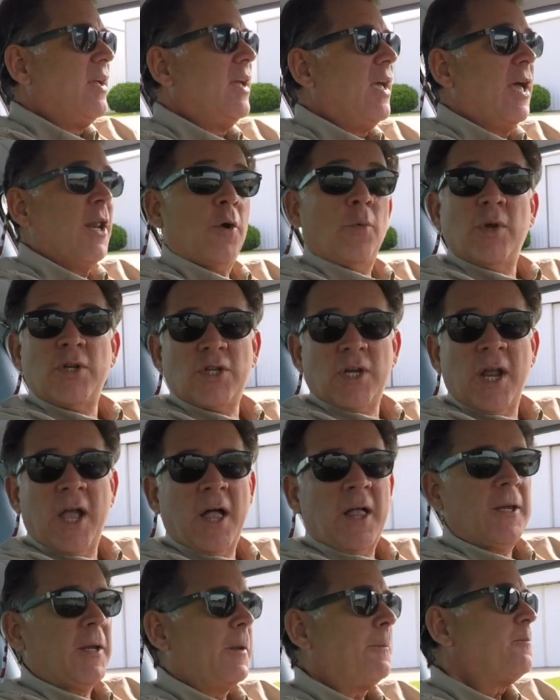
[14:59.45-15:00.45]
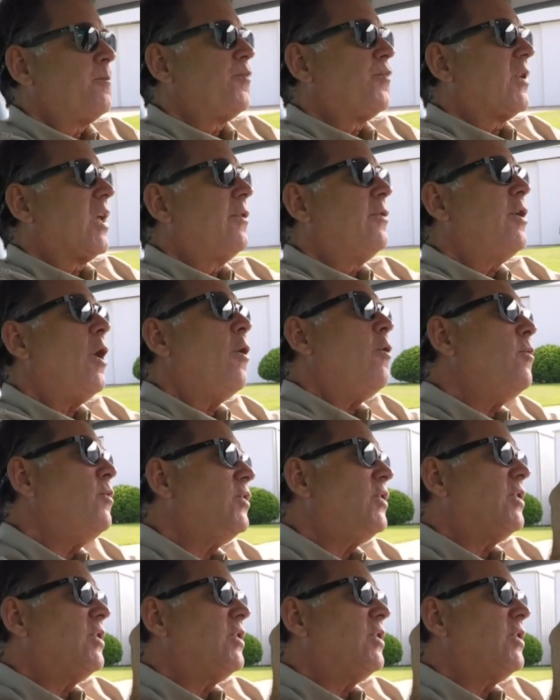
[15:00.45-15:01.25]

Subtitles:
And originality. Those,